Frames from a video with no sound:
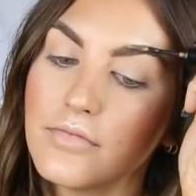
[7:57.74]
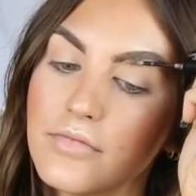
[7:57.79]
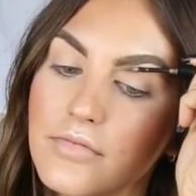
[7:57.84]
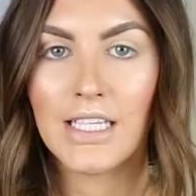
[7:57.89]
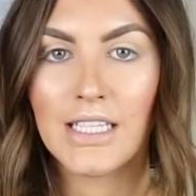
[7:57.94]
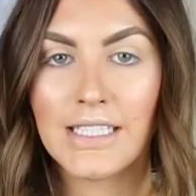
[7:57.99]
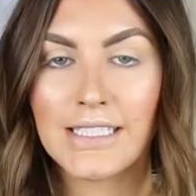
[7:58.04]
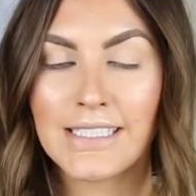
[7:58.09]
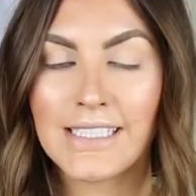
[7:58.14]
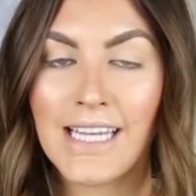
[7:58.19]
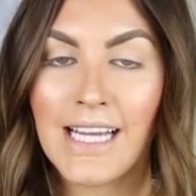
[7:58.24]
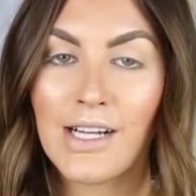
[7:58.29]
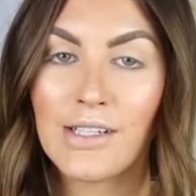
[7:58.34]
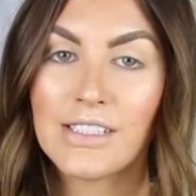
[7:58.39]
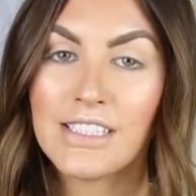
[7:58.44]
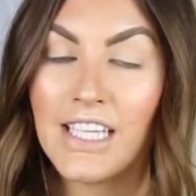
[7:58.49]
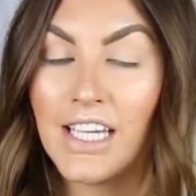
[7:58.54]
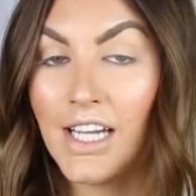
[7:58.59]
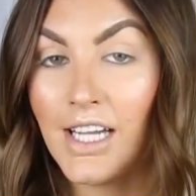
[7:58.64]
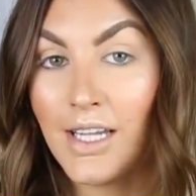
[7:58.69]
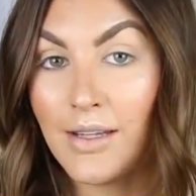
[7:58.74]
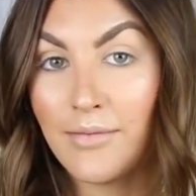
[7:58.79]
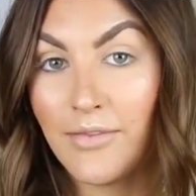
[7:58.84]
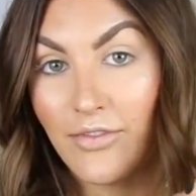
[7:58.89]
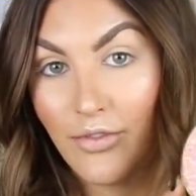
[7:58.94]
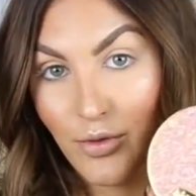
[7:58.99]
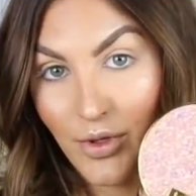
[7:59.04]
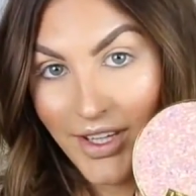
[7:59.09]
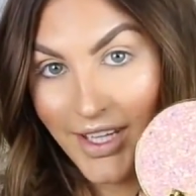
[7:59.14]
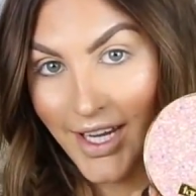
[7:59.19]
It is now time
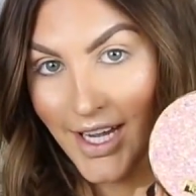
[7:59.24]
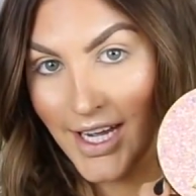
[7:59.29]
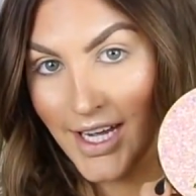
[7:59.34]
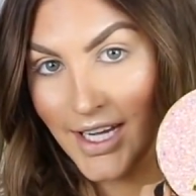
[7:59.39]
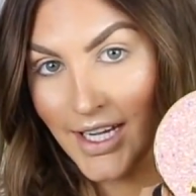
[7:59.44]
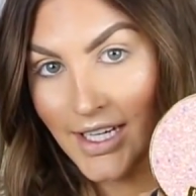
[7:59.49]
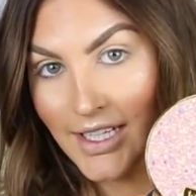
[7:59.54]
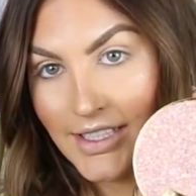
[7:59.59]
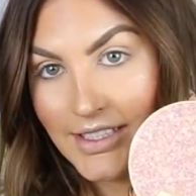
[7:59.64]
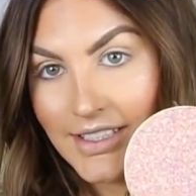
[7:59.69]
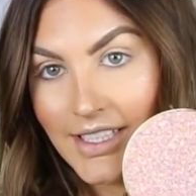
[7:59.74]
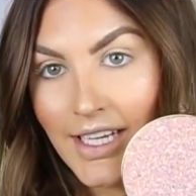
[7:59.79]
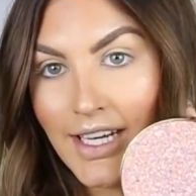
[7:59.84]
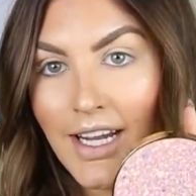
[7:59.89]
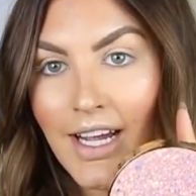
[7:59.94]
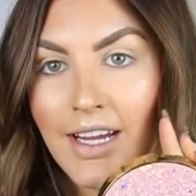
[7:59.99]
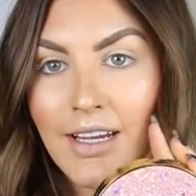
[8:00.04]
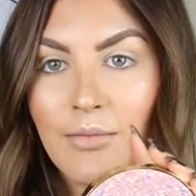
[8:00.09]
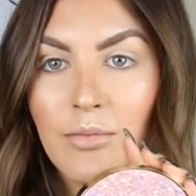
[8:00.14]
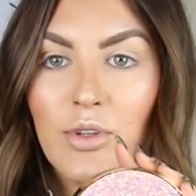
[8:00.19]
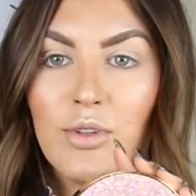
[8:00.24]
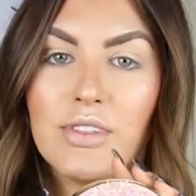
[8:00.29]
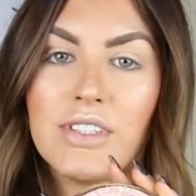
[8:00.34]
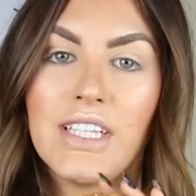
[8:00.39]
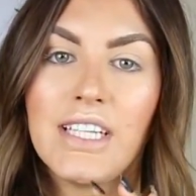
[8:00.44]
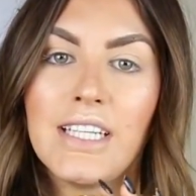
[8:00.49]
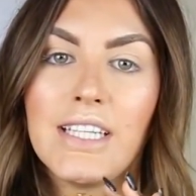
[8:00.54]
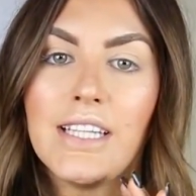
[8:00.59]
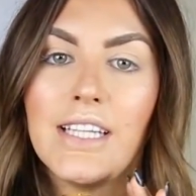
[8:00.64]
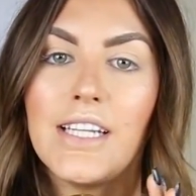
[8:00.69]
for the eyes, and I'm
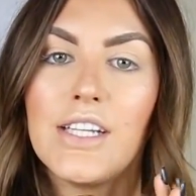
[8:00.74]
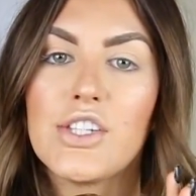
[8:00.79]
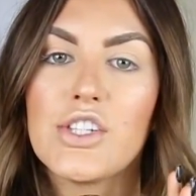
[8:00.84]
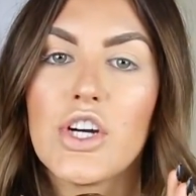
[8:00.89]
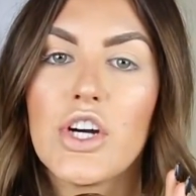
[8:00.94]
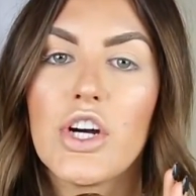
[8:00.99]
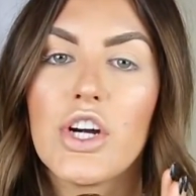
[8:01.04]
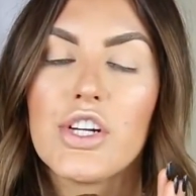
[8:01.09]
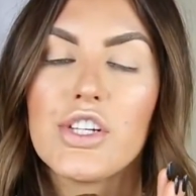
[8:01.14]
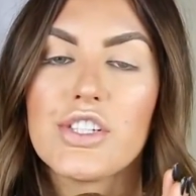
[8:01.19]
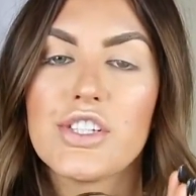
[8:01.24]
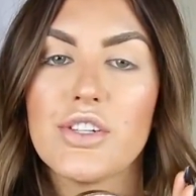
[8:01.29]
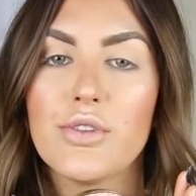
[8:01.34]
using the Tarte